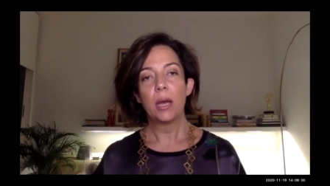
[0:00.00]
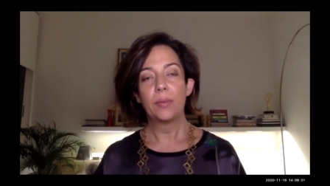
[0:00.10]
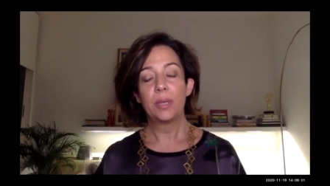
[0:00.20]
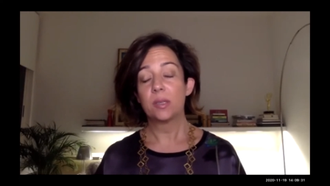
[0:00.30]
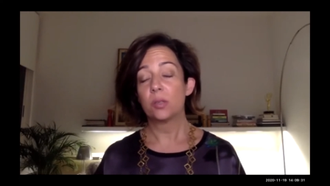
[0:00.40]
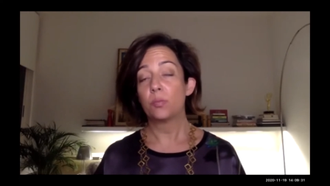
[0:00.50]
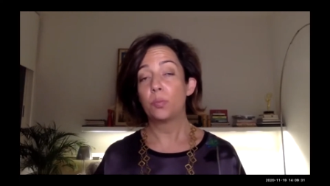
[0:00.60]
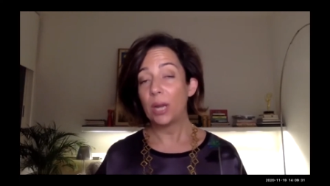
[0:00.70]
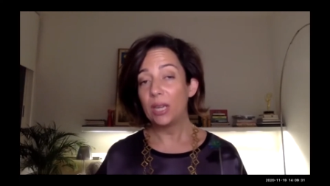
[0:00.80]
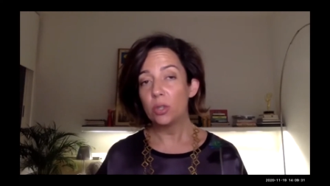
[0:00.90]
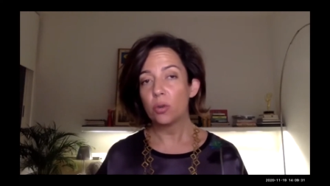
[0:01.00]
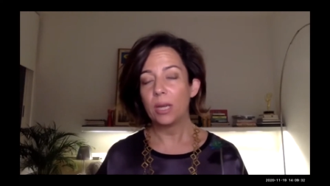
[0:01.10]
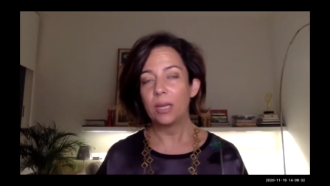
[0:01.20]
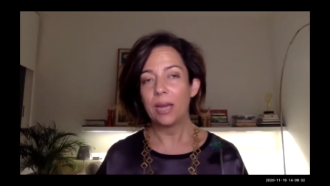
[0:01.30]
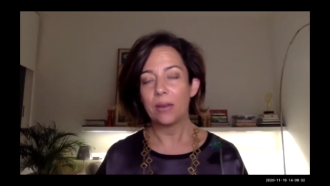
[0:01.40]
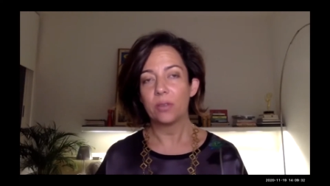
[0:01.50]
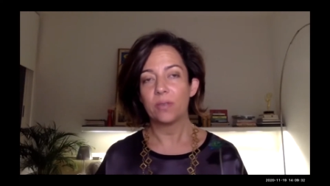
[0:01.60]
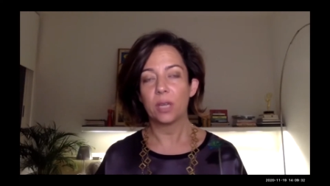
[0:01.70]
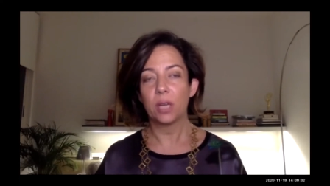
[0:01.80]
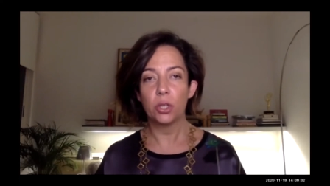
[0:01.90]
There's a brain drain out of
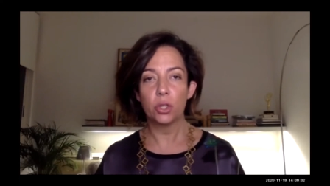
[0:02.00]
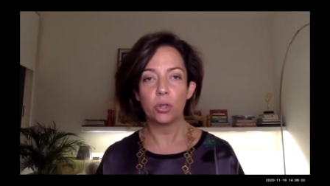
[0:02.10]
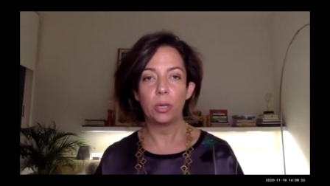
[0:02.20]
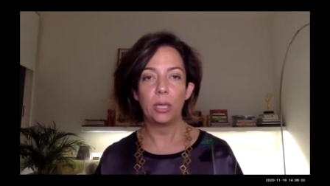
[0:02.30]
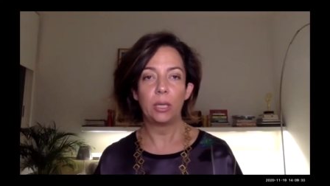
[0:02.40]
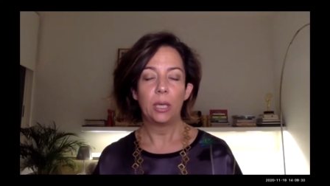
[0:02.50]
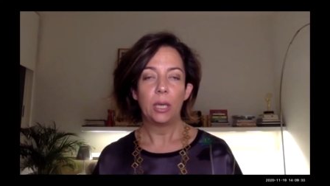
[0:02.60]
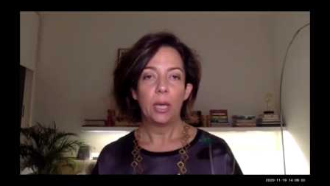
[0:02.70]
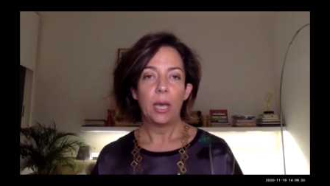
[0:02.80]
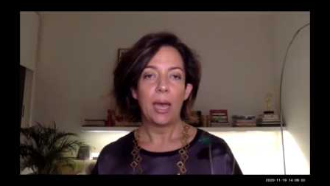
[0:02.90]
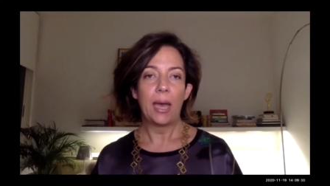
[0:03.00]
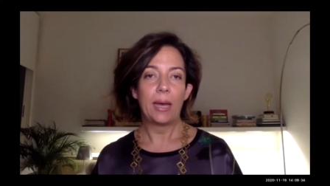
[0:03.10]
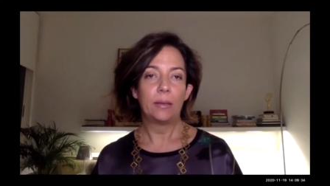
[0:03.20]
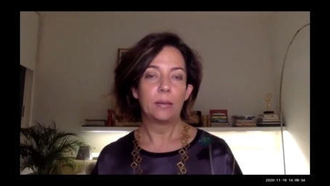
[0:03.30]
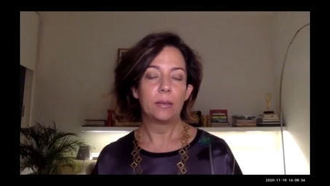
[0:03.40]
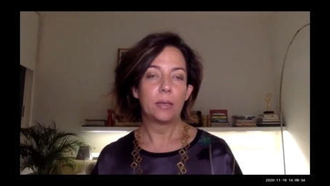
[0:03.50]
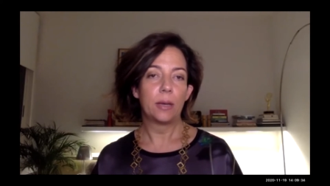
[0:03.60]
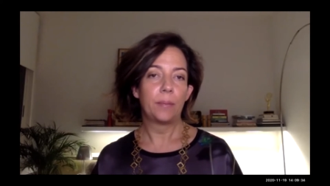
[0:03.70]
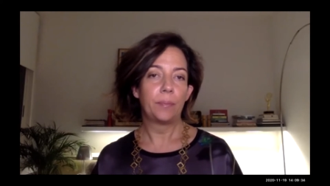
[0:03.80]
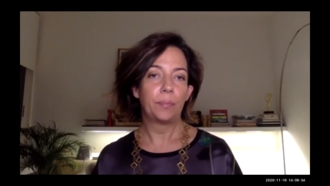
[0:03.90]
the country, and
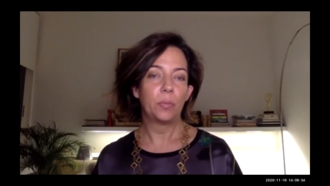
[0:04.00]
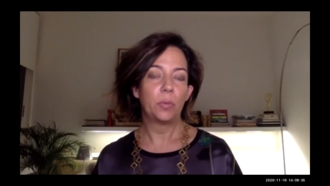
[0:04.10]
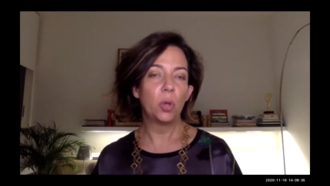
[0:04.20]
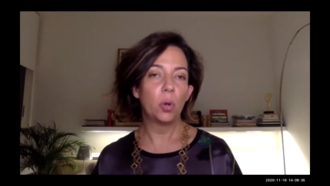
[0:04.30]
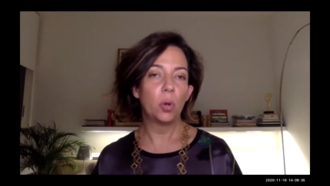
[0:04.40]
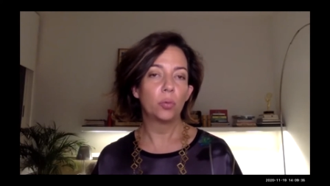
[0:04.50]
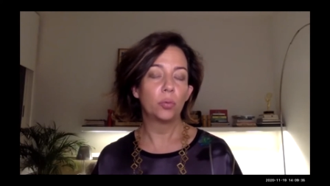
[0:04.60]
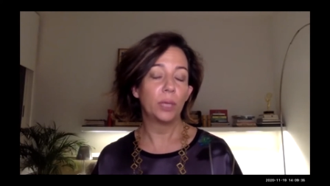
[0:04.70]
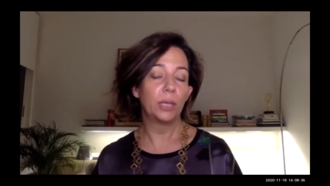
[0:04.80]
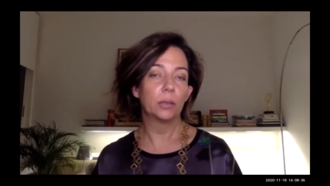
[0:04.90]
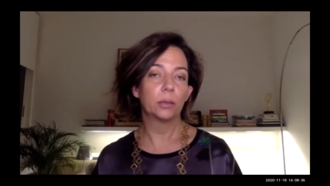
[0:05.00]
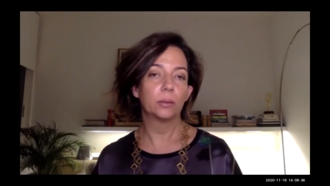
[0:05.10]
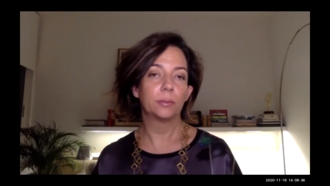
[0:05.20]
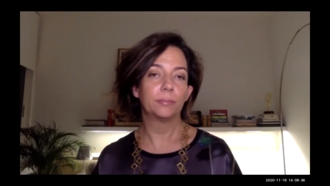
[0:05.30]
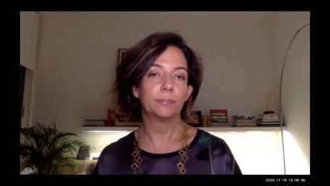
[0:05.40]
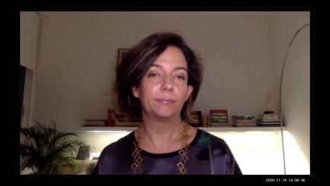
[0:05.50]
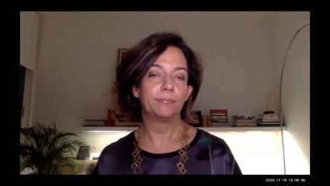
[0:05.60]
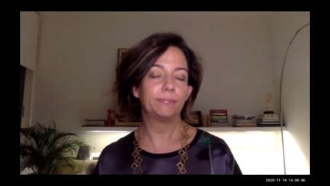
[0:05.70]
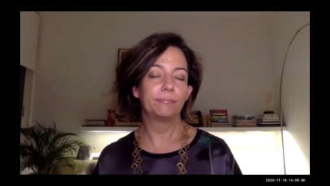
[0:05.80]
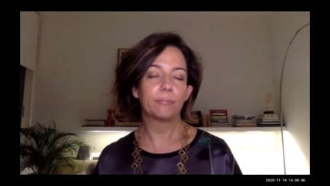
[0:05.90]
no real
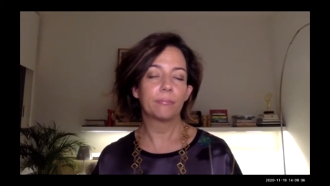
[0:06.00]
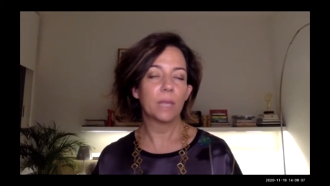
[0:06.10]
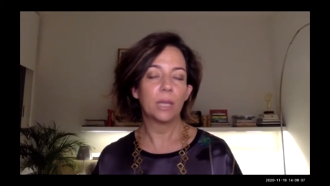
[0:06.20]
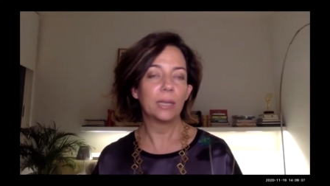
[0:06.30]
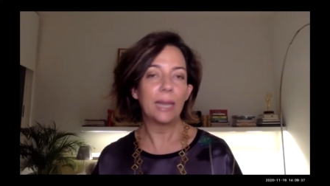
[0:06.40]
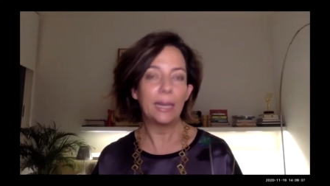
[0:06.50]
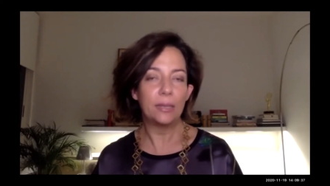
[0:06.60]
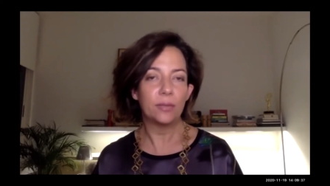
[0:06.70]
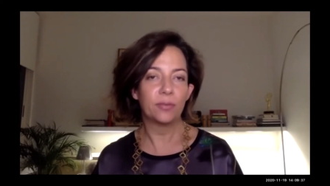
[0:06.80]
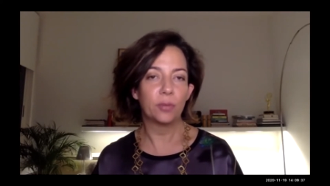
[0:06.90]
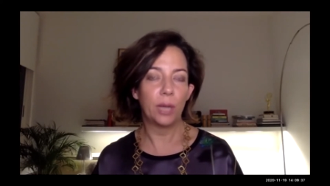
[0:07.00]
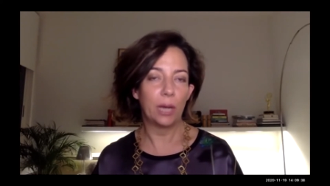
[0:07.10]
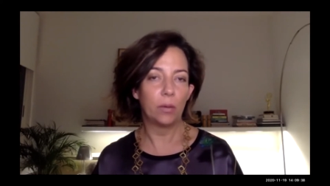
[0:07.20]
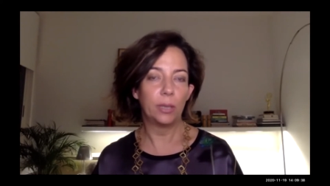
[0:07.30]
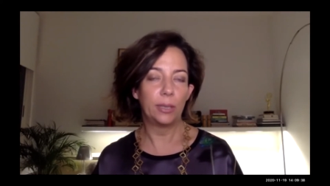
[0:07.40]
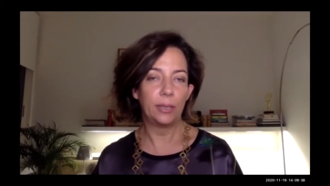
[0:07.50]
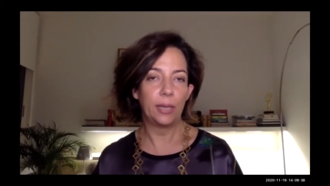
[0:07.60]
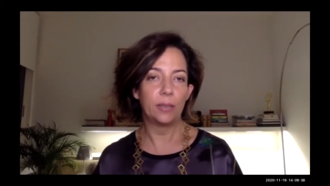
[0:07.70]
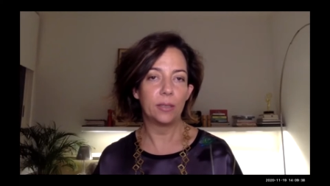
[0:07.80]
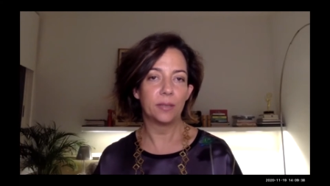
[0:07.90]
light for now at the
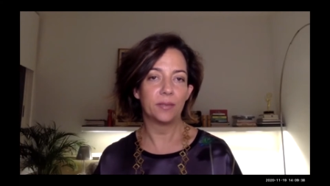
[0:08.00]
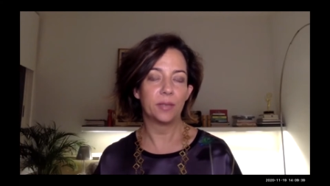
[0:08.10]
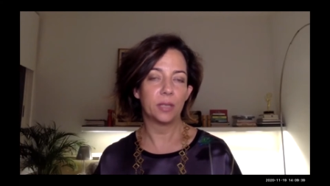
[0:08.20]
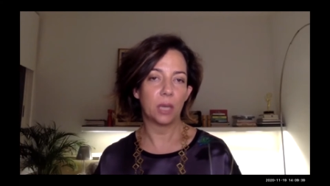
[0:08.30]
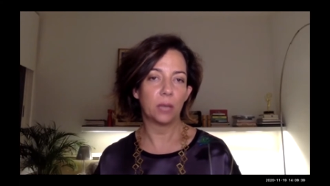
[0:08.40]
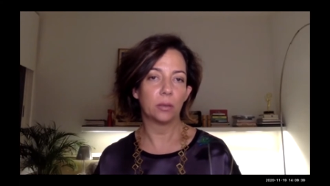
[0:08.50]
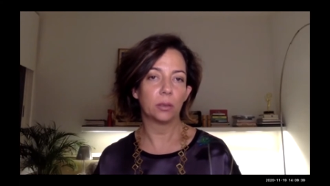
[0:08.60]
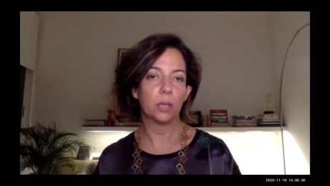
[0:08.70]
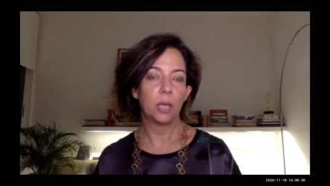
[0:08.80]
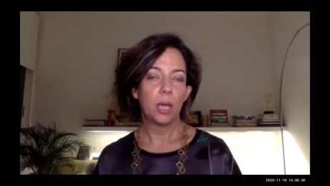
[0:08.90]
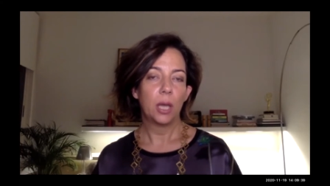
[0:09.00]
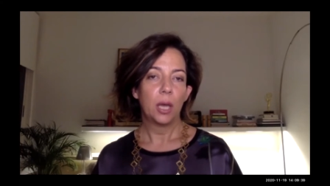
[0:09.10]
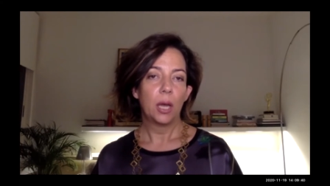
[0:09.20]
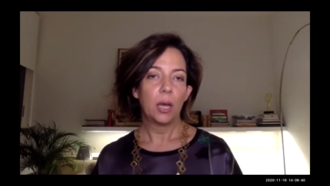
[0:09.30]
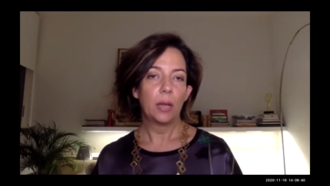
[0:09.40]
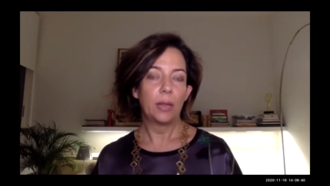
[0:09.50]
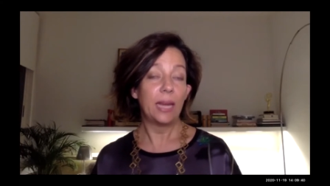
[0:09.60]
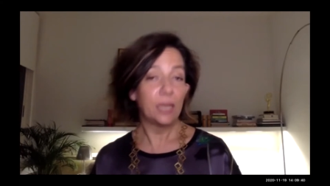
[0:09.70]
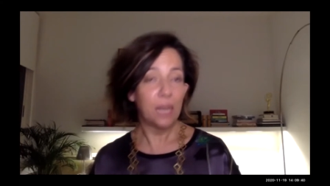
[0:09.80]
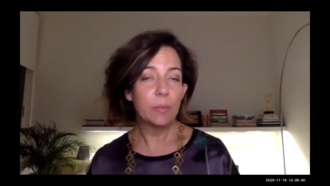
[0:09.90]
end of the tunnel.
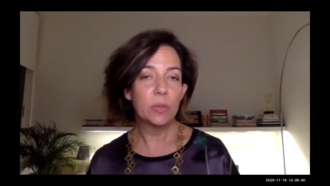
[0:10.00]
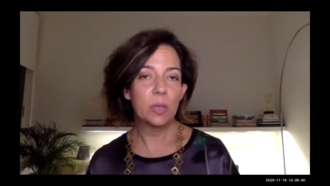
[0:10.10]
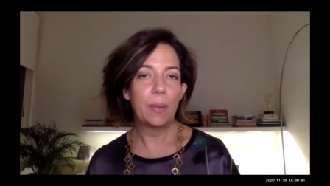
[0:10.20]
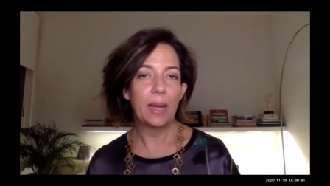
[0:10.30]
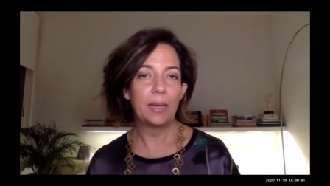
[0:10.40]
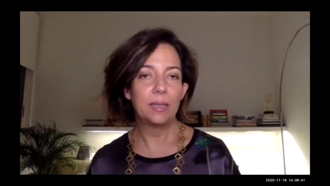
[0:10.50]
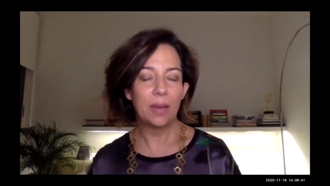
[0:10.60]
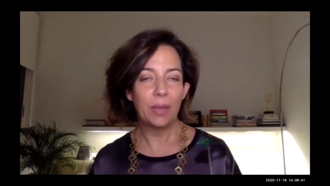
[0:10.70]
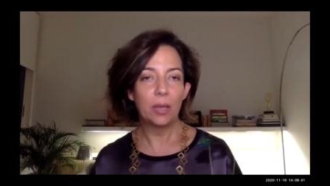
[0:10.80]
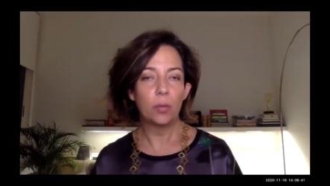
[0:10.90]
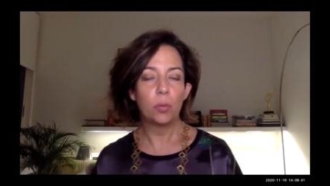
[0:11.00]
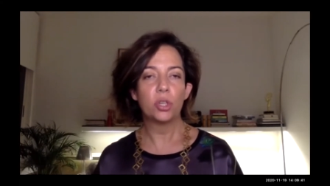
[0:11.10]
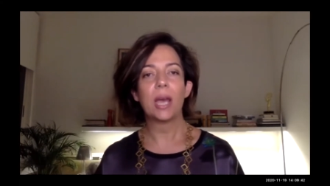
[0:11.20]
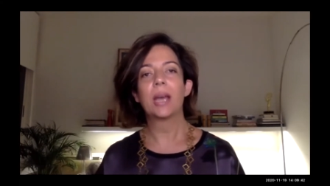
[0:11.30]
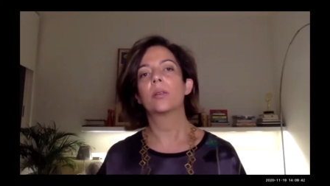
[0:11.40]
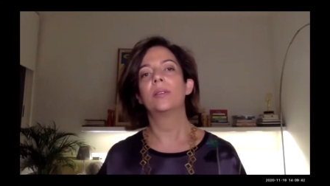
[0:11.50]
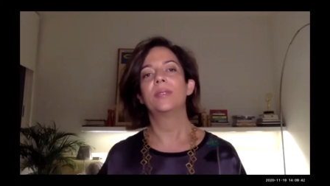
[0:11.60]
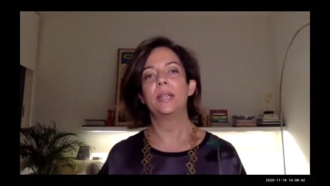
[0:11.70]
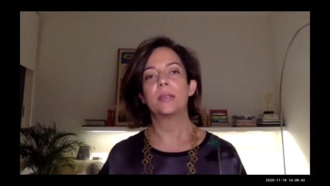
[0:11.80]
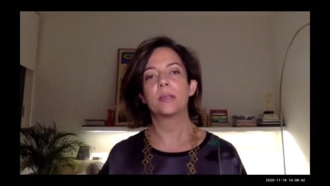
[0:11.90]
Then comes the pandemic, which
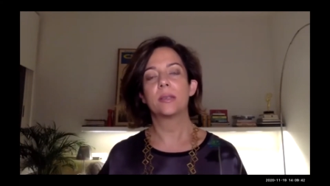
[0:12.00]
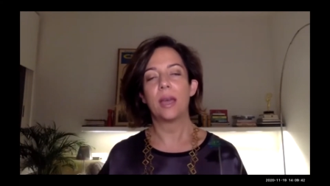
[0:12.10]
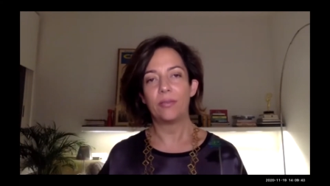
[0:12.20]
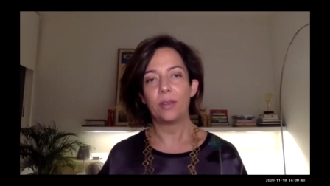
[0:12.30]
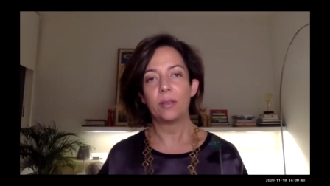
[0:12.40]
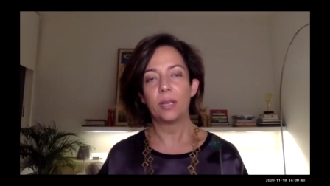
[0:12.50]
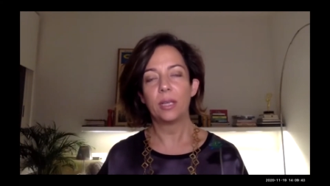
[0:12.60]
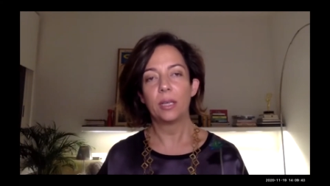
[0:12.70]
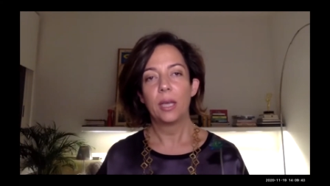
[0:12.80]
aggravates everything.